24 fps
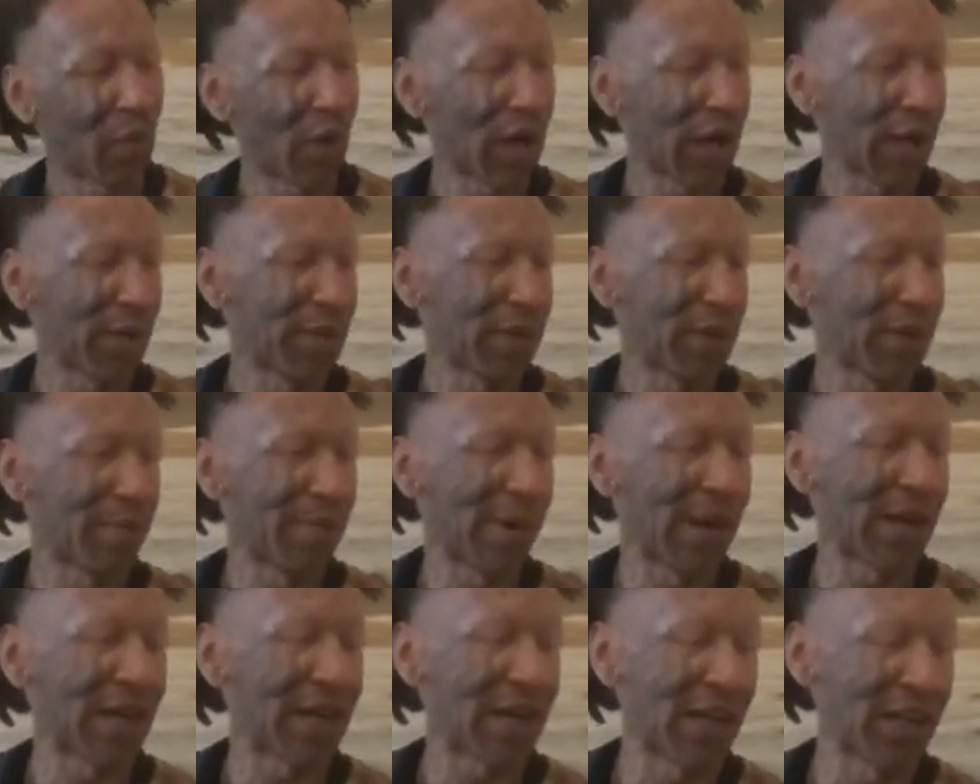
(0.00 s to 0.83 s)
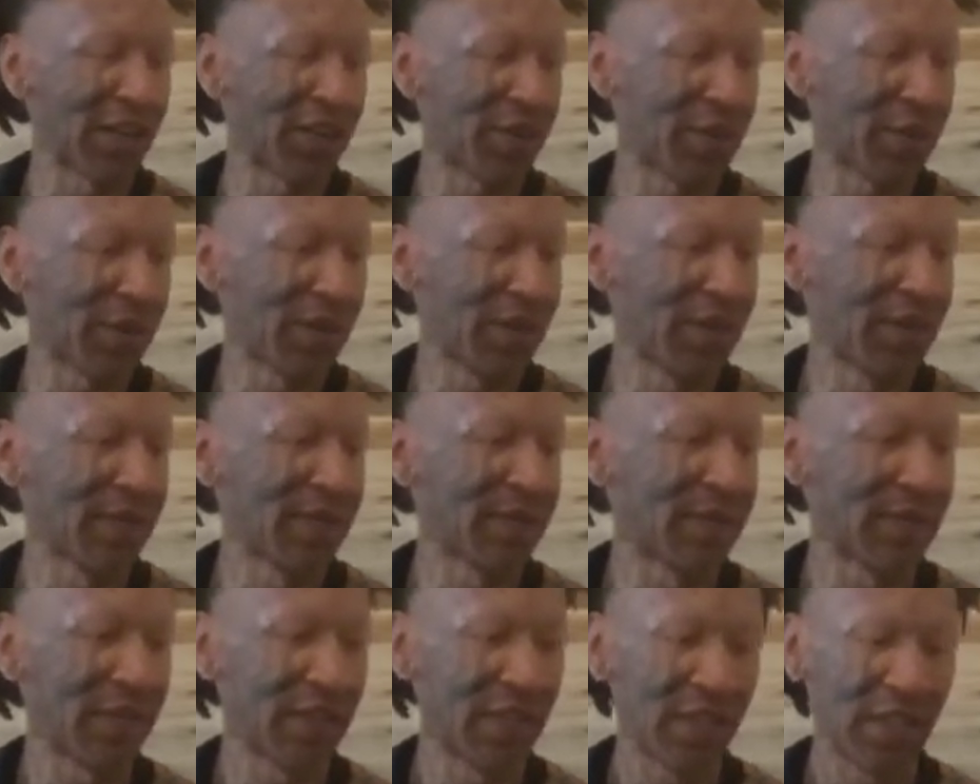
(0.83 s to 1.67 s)
While I'm in the back country,
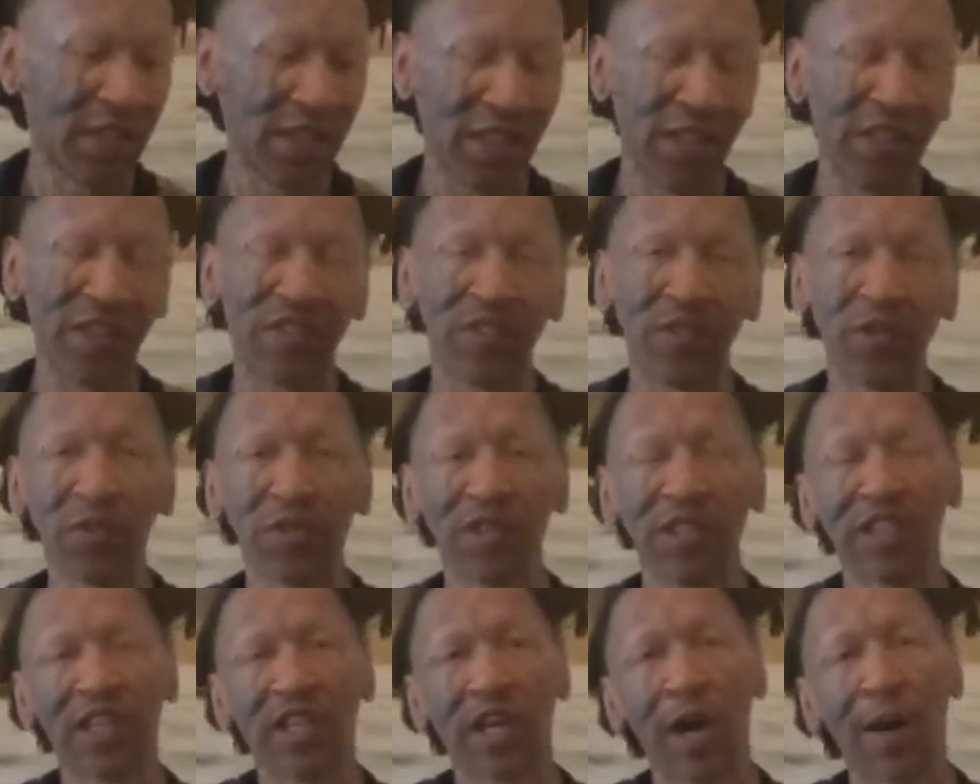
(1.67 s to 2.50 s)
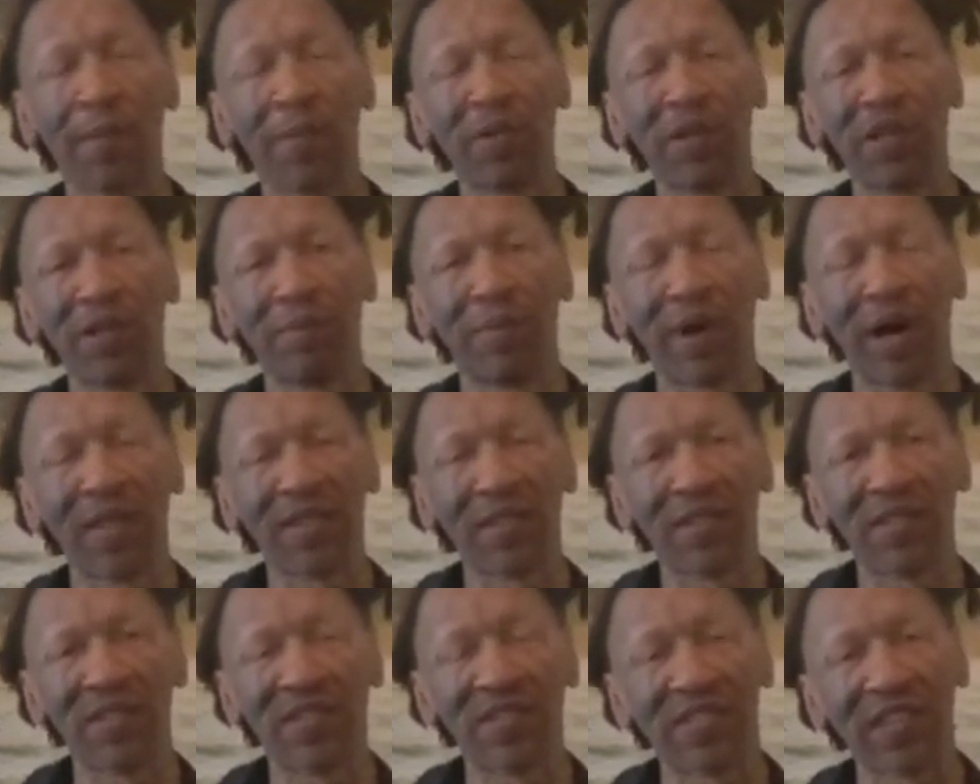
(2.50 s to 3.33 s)
It's usually accompanied
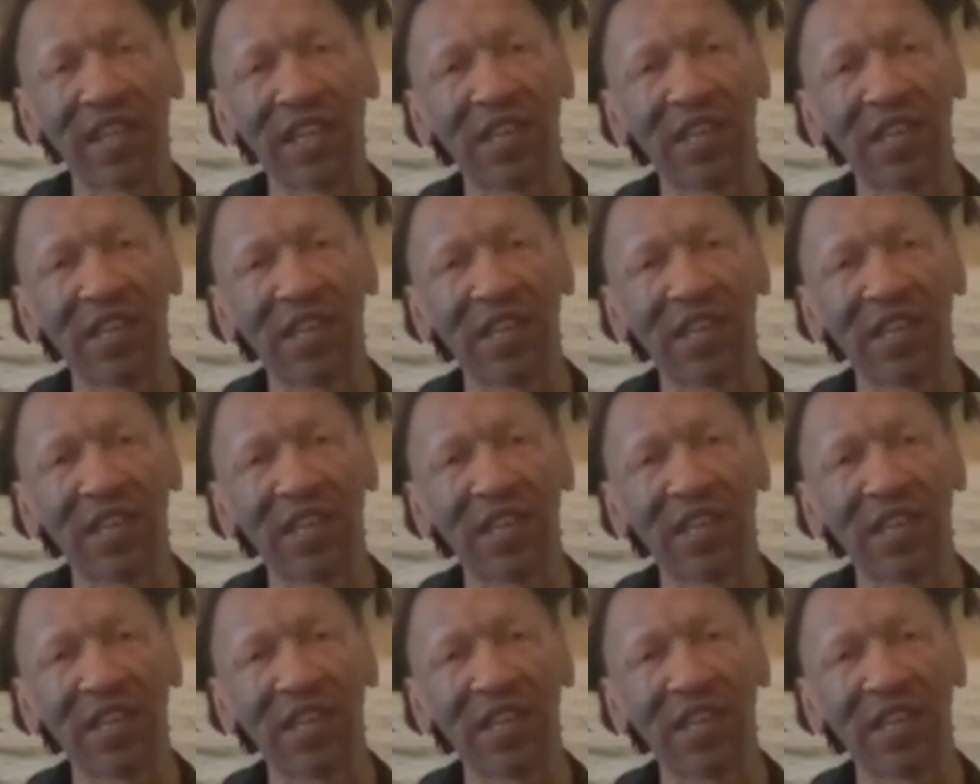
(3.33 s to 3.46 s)
by the